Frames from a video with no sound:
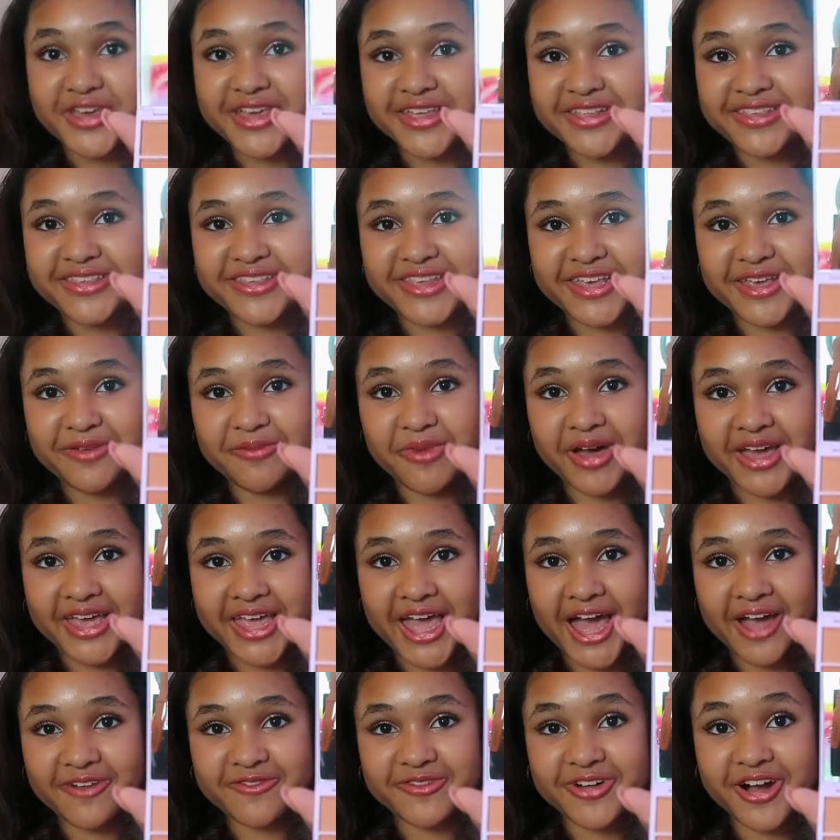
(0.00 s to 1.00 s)
can see my
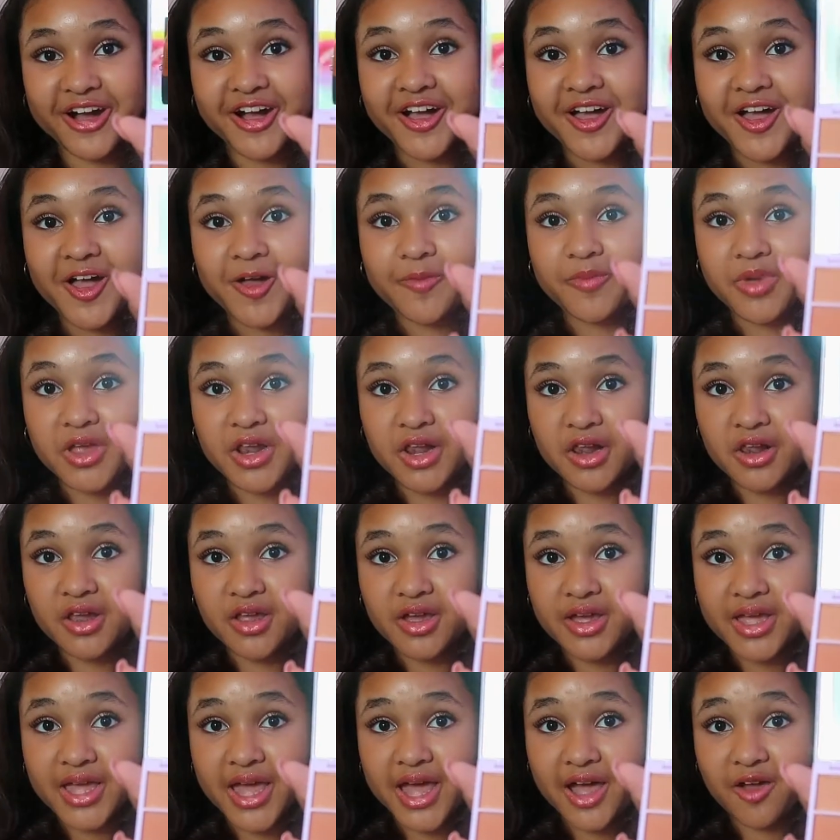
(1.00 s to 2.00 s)
camera, but
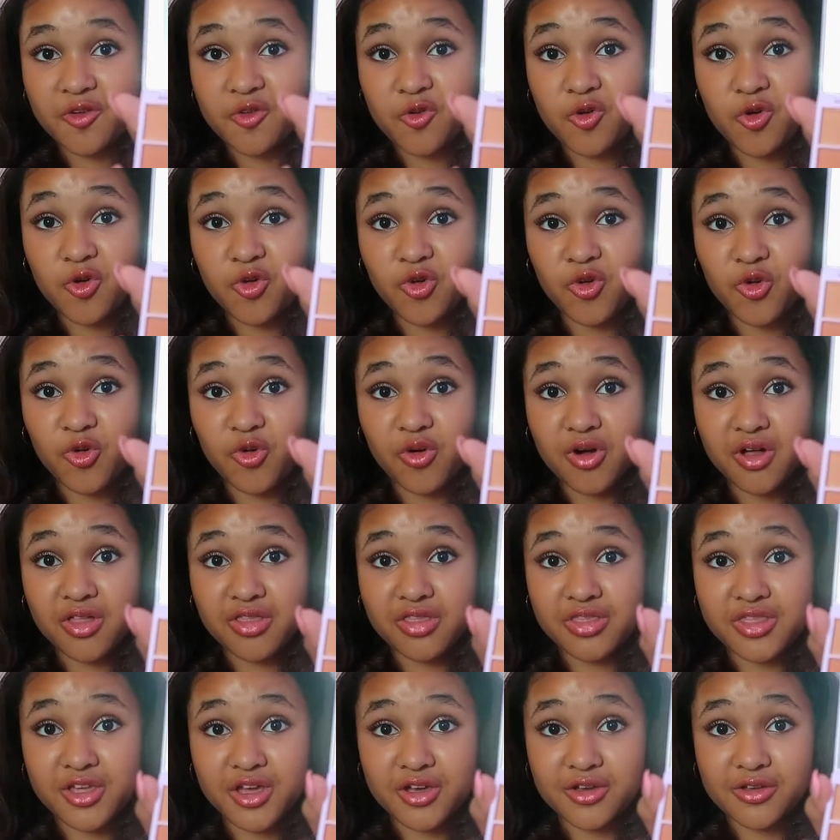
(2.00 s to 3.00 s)
look how cool
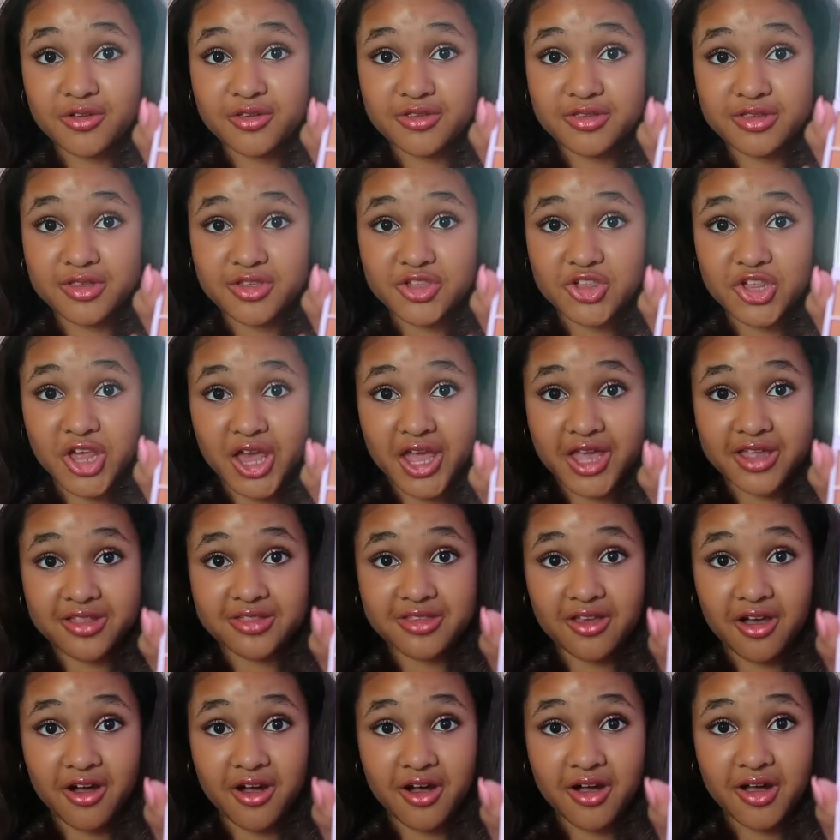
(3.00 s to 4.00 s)
those shades
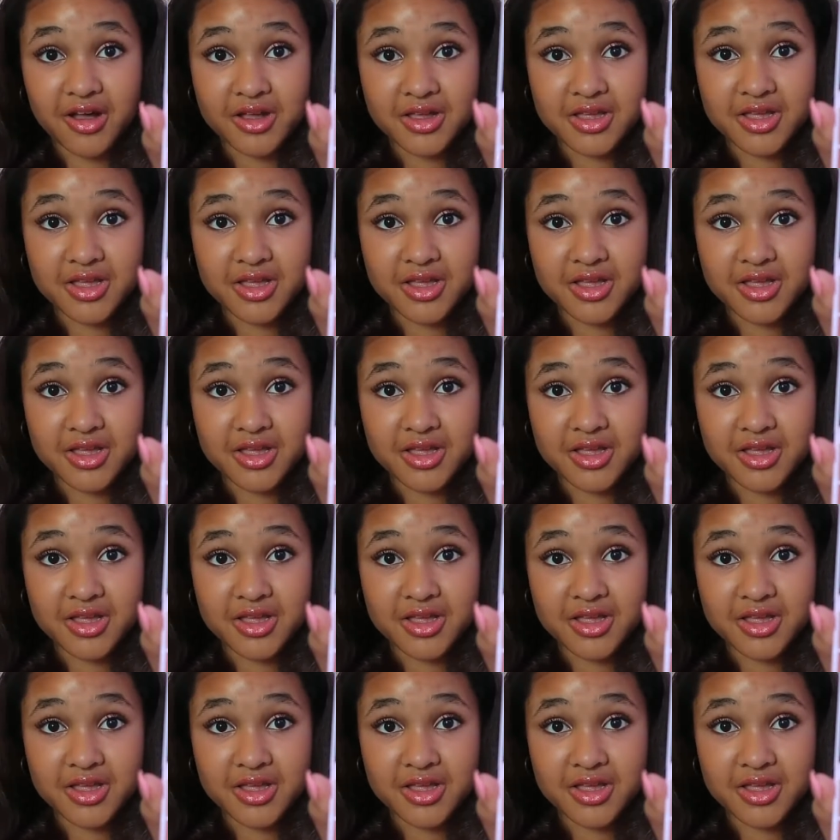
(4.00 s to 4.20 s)
are.